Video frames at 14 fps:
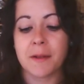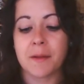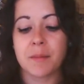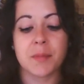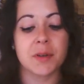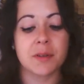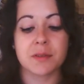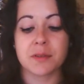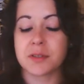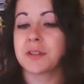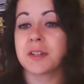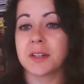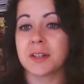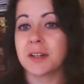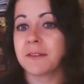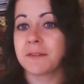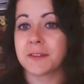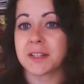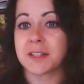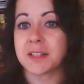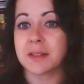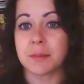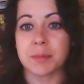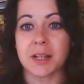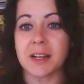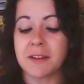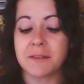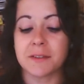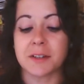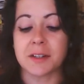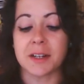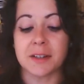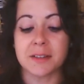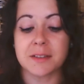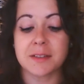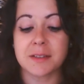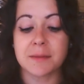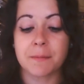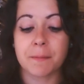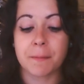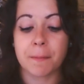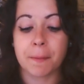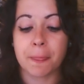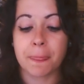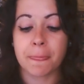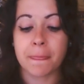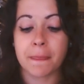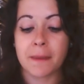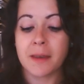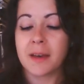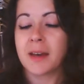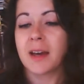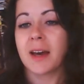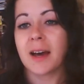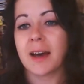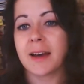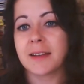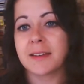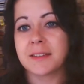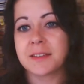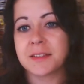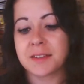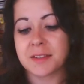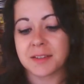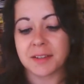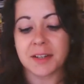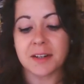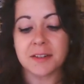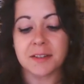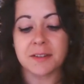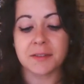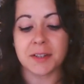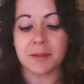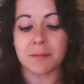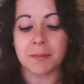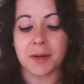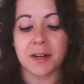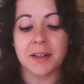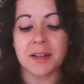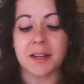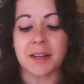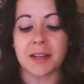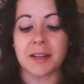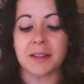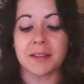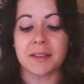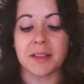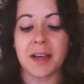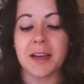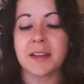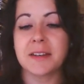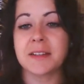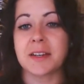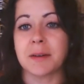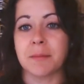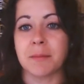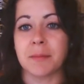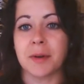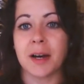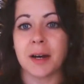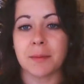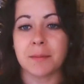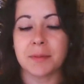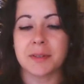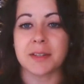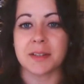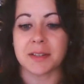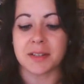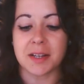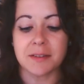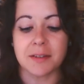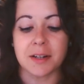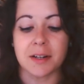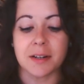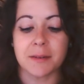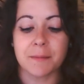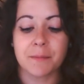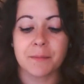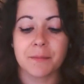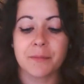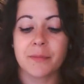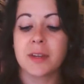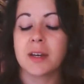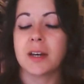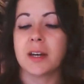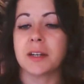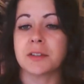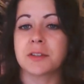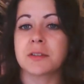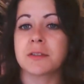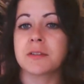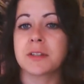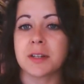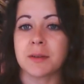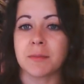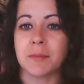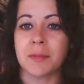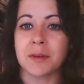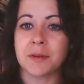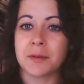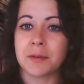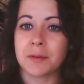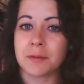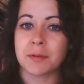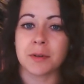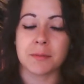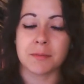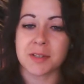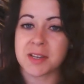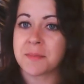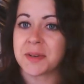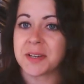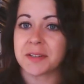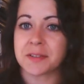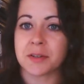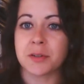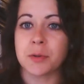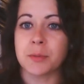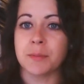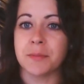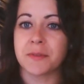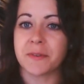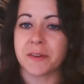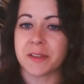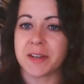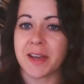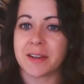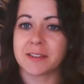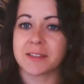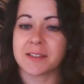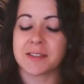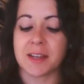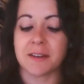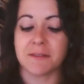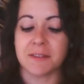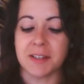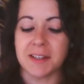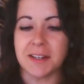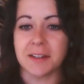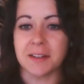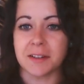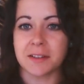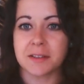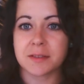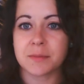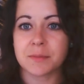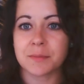But sure enough, he did apply for it. And the Laird of Kinpurnie led him up to the tower and showed him what was to be his home for the next 7 years.